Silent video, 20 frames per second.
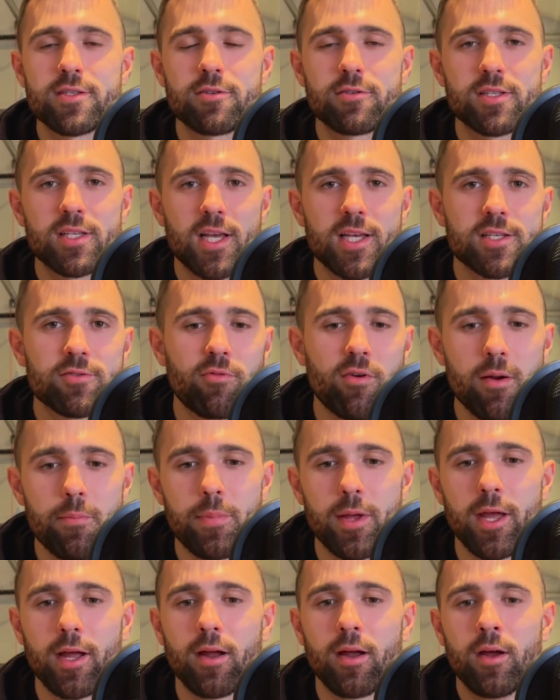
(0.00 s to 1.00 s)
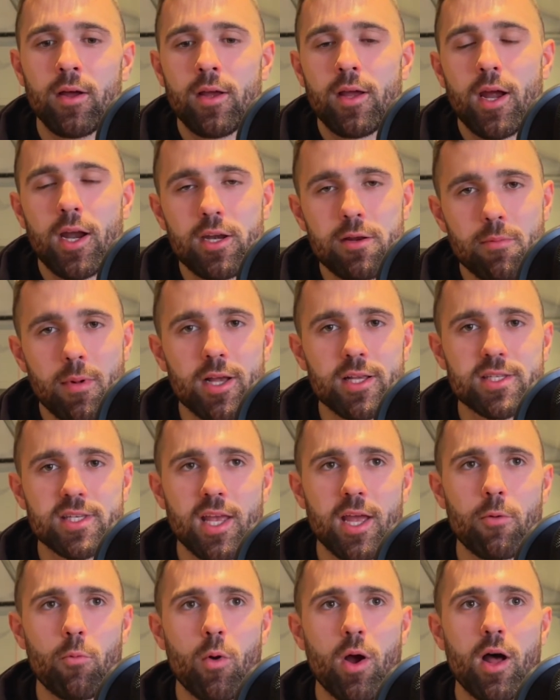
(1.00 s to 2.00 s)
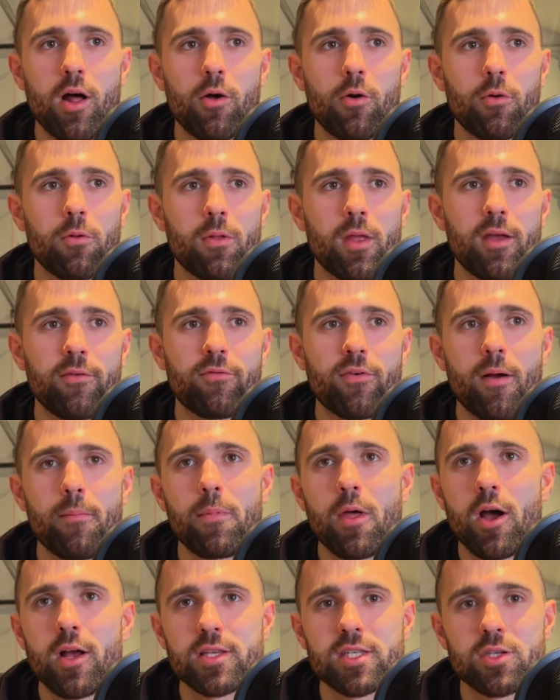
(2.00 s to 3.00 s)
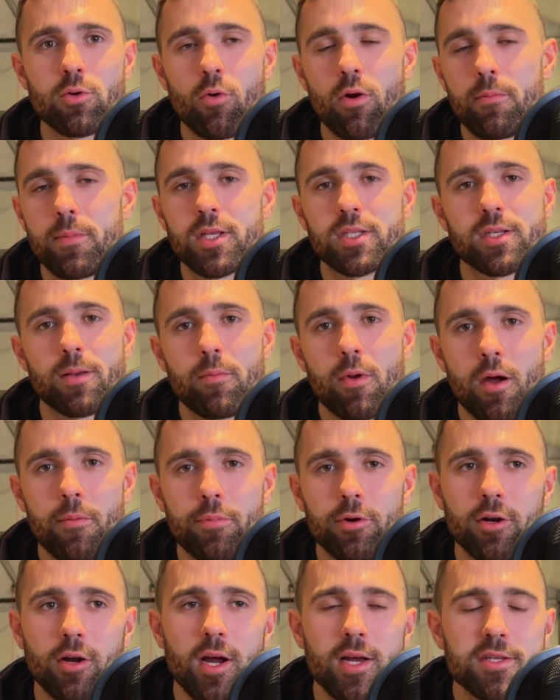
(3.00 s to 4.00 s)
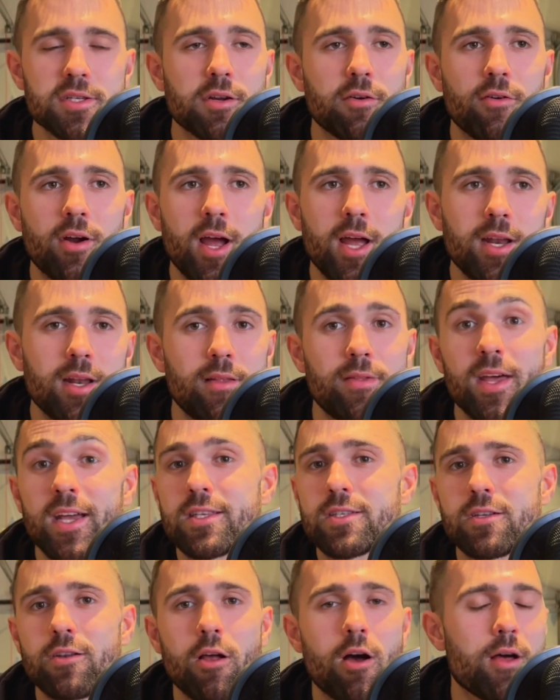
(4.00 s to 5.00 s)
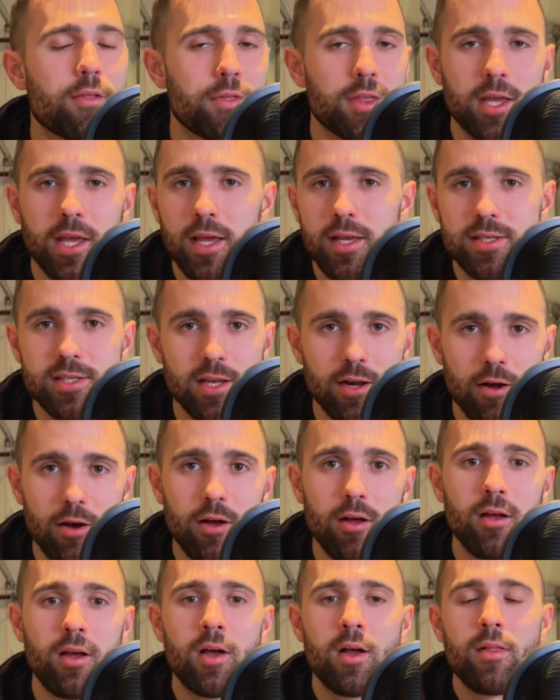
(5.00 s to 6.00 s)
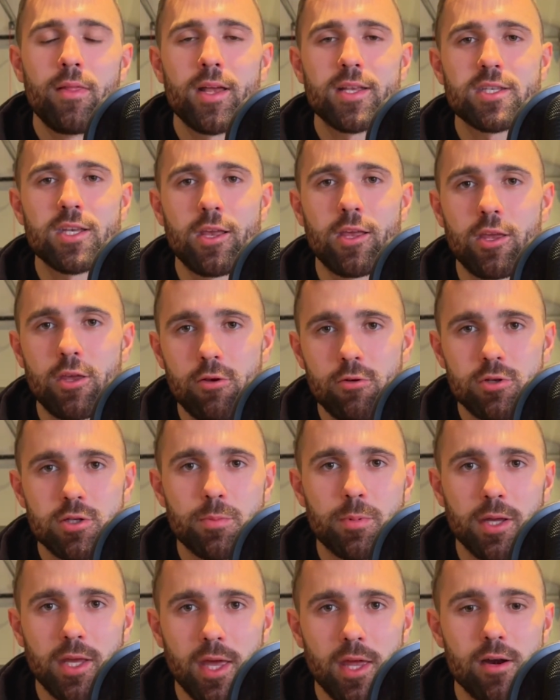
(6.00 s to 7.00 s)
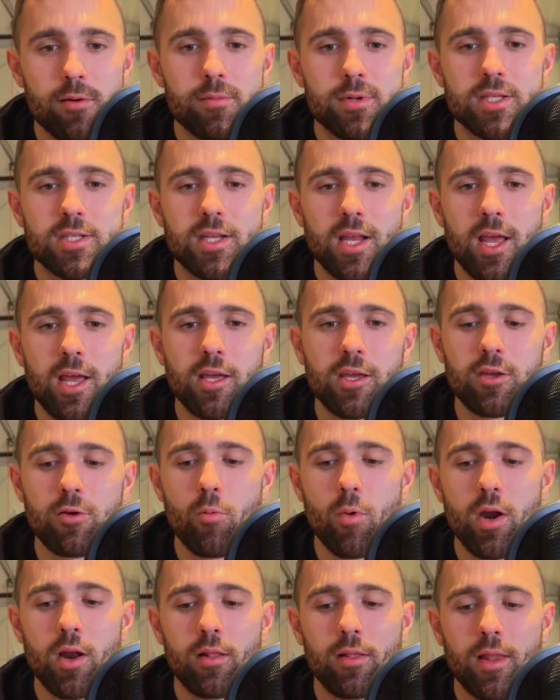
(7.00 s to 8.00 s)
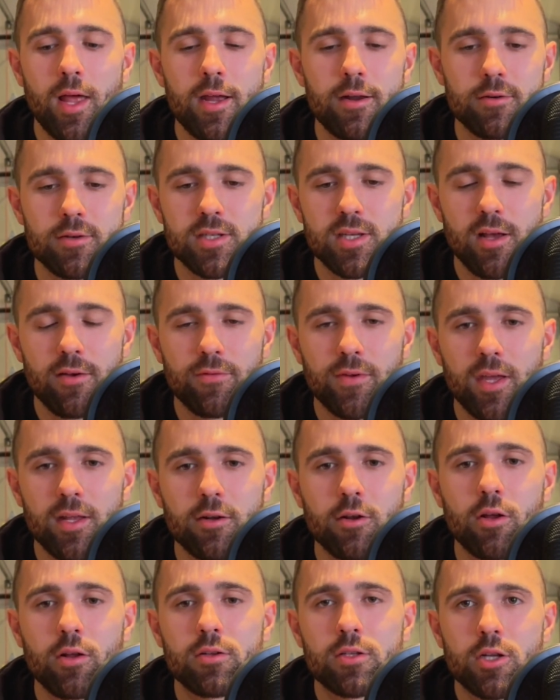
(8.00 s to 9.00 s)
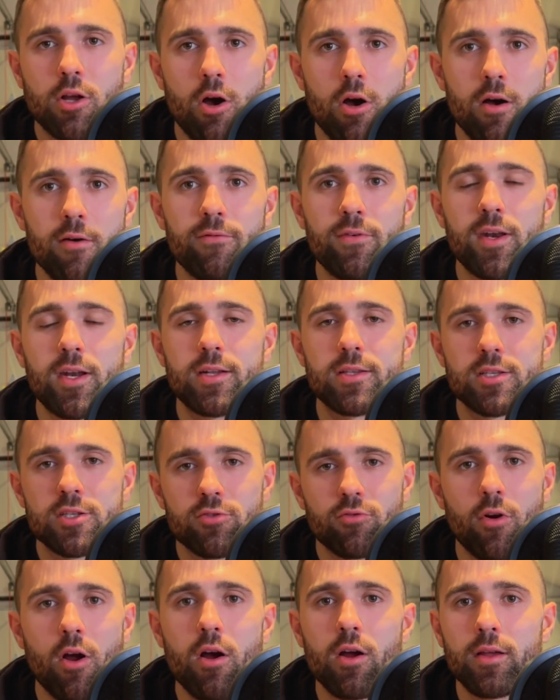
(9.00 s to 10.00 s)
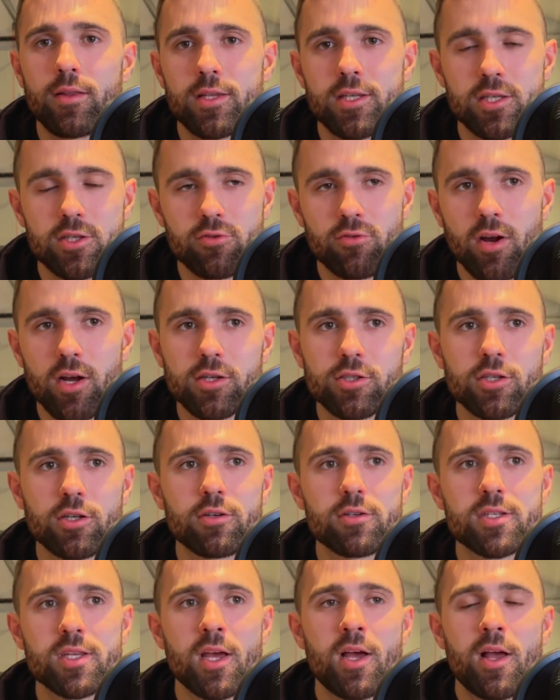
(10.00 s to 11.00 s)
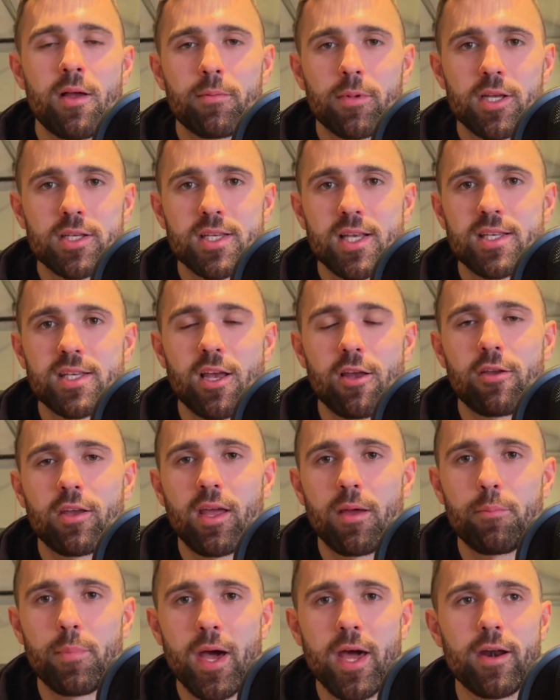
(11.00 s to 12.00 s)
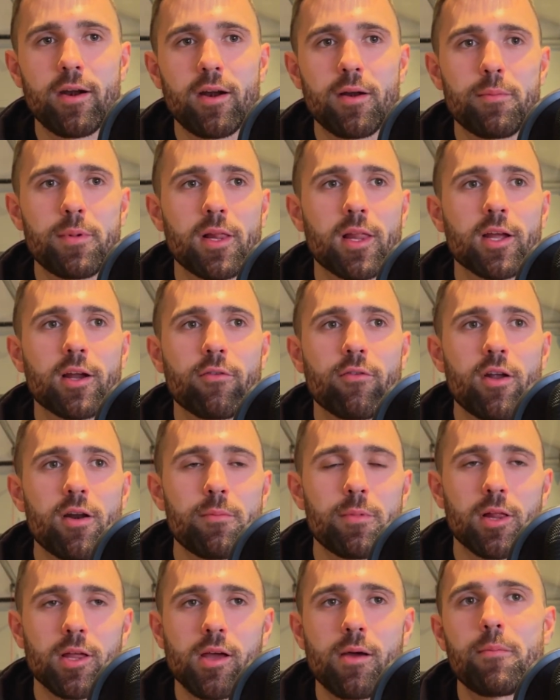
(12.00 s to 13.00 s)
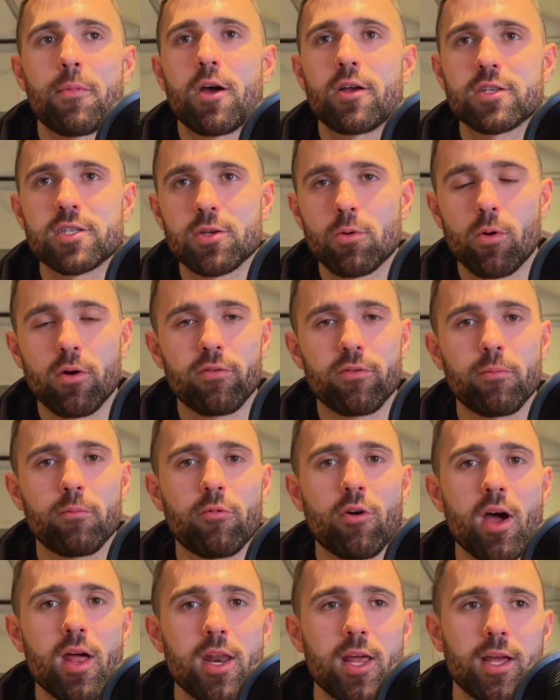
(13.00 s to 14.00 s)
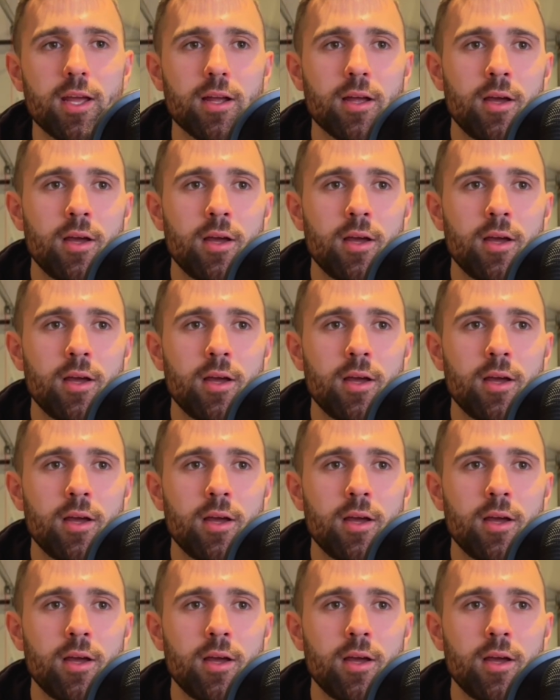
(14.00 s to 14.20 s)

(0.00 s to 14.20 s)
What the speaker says: There's less ripping. And you might say, well, if I'm not sore, it means I'm not progressing, right? And that's not the case at all. That's a huge beginner mistake. You want to let yourself get confident and strong in these structures, because that's how you get better. It'd be like a runner be like, I'm not sore from running.